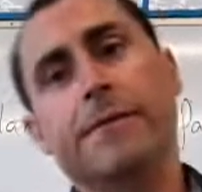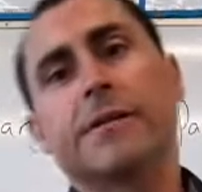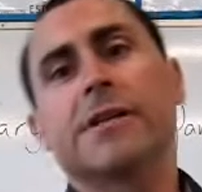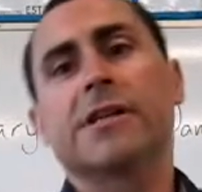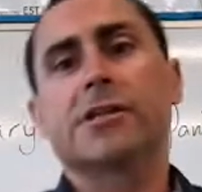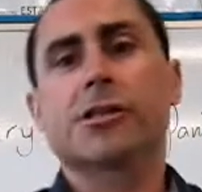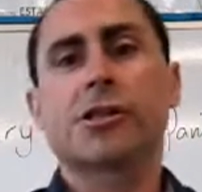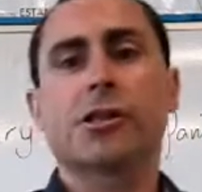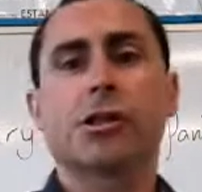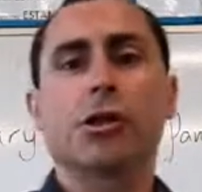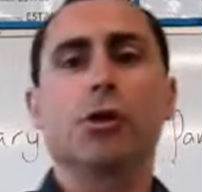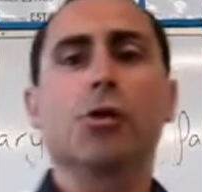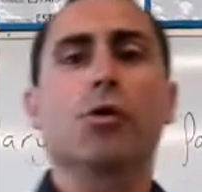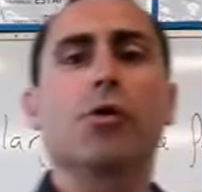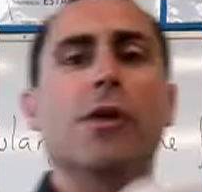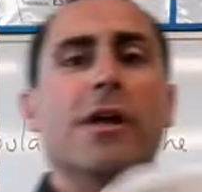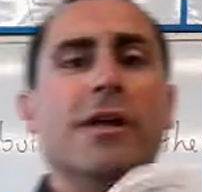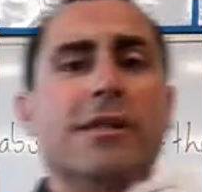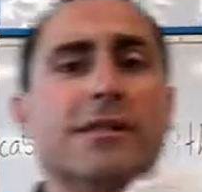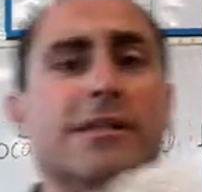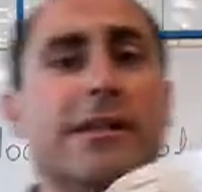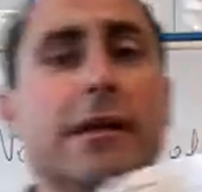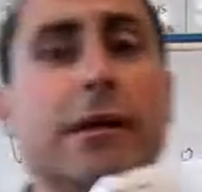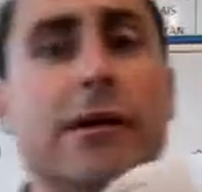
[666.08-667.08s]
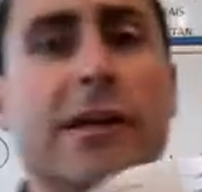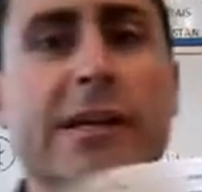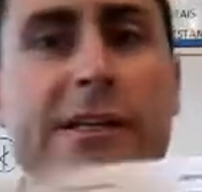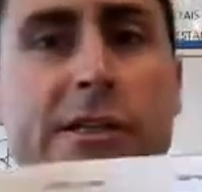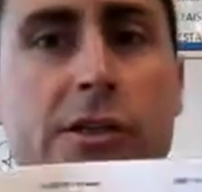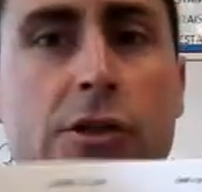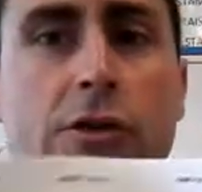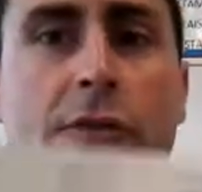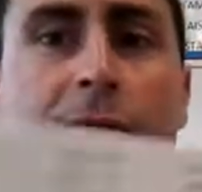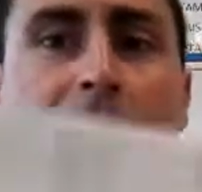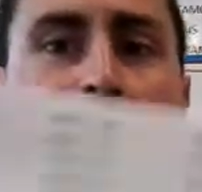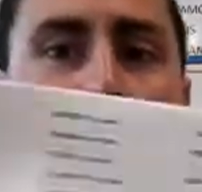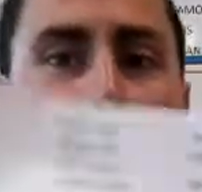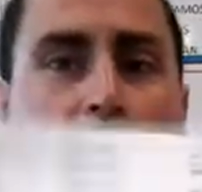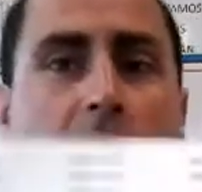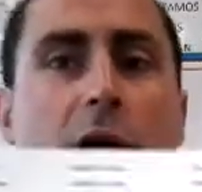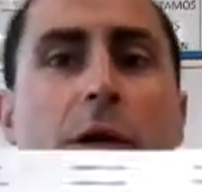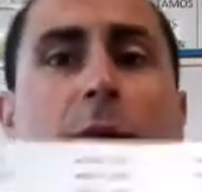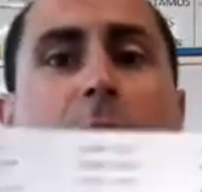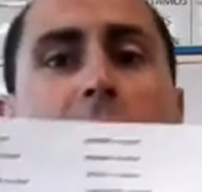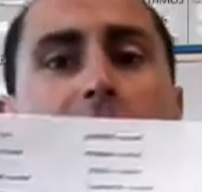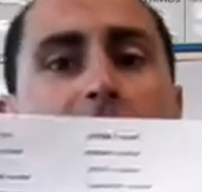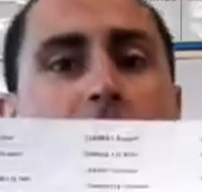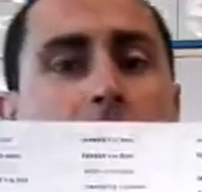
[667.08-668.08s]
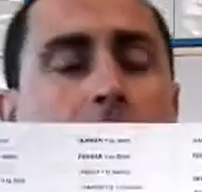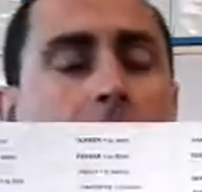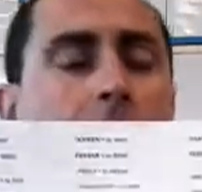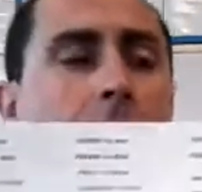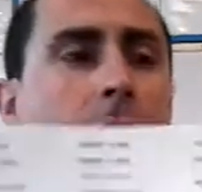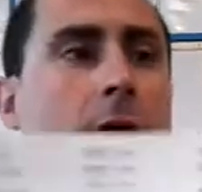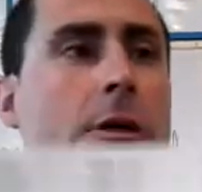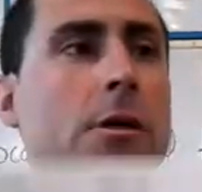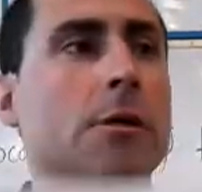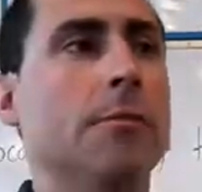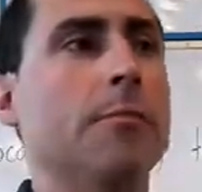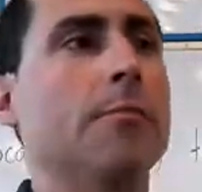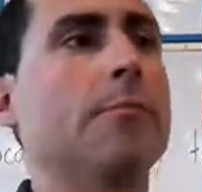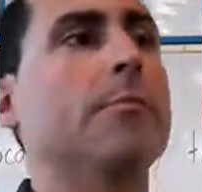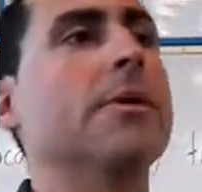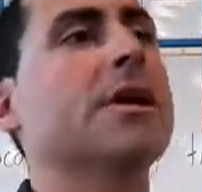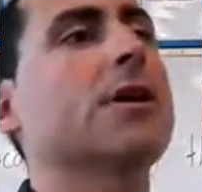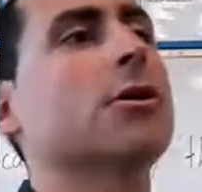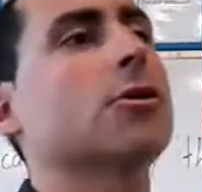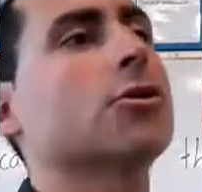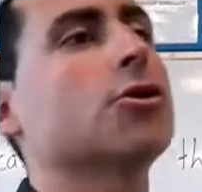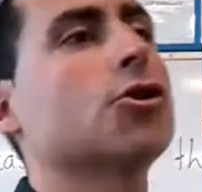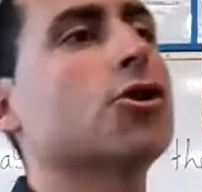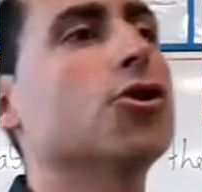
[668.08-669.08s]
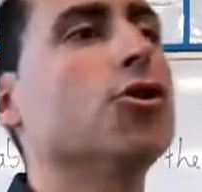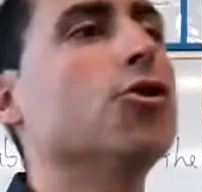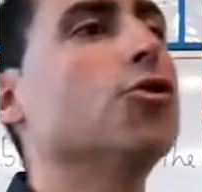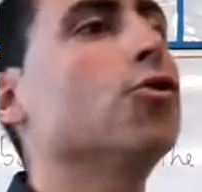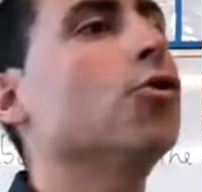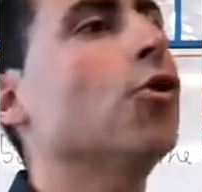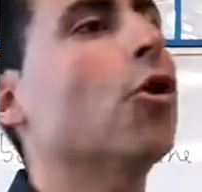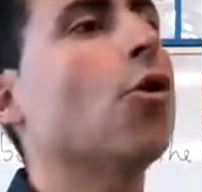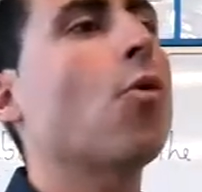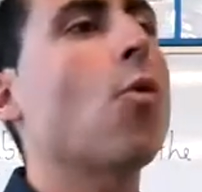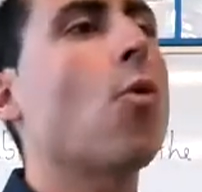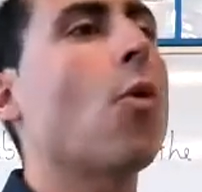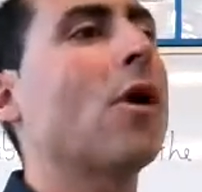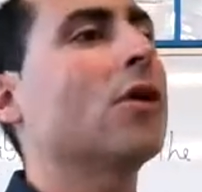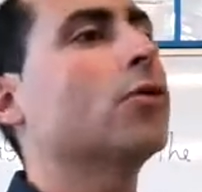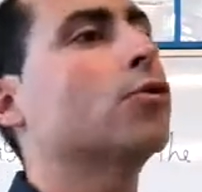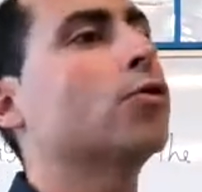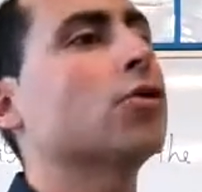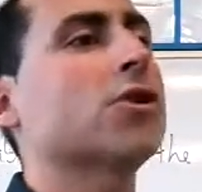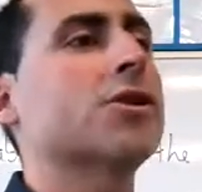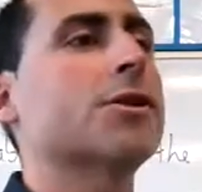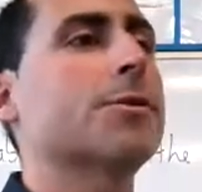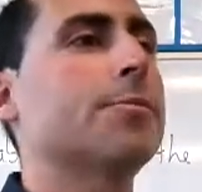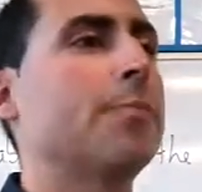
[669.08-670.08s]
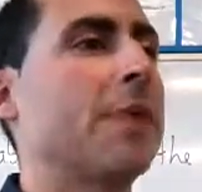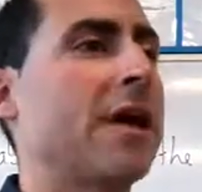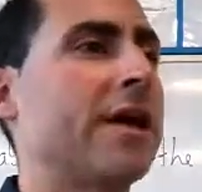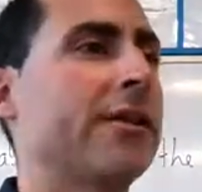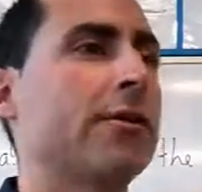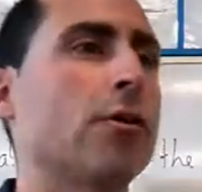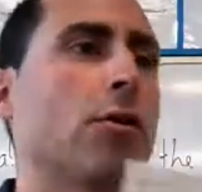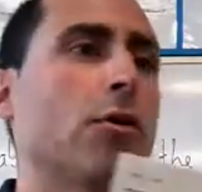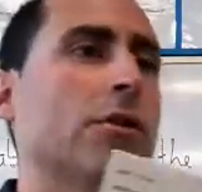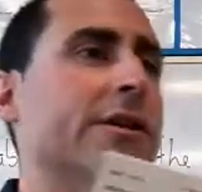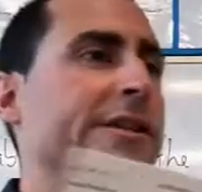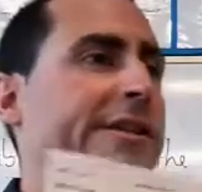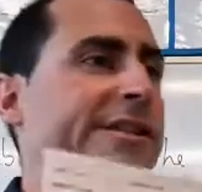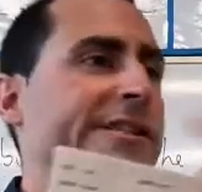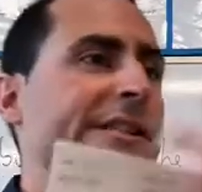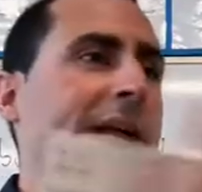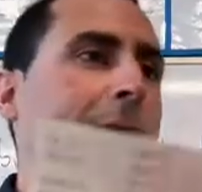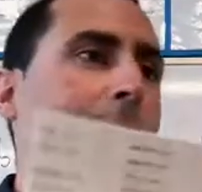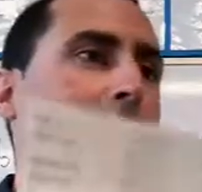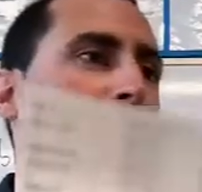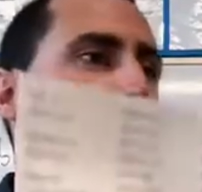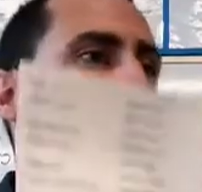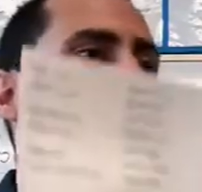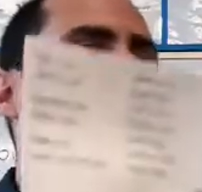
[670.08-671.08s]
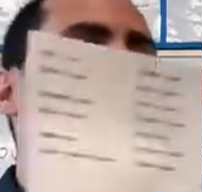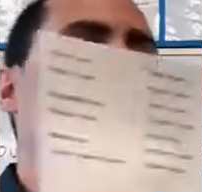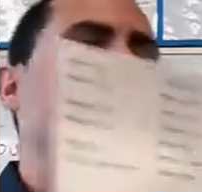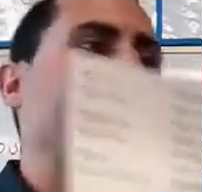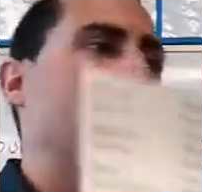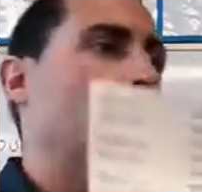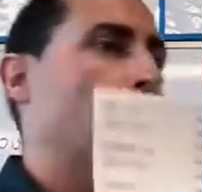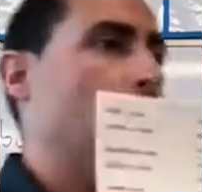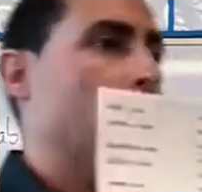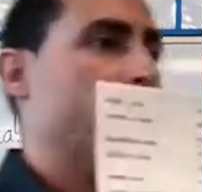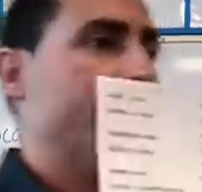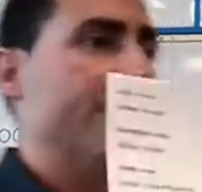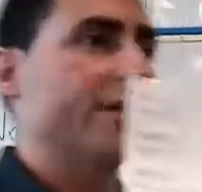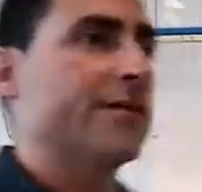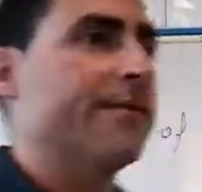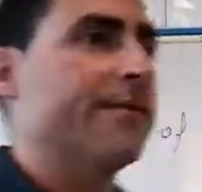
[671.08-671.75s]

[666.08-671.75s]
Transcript: the students the list of verbs? Because you don't want to spend all this time copying all these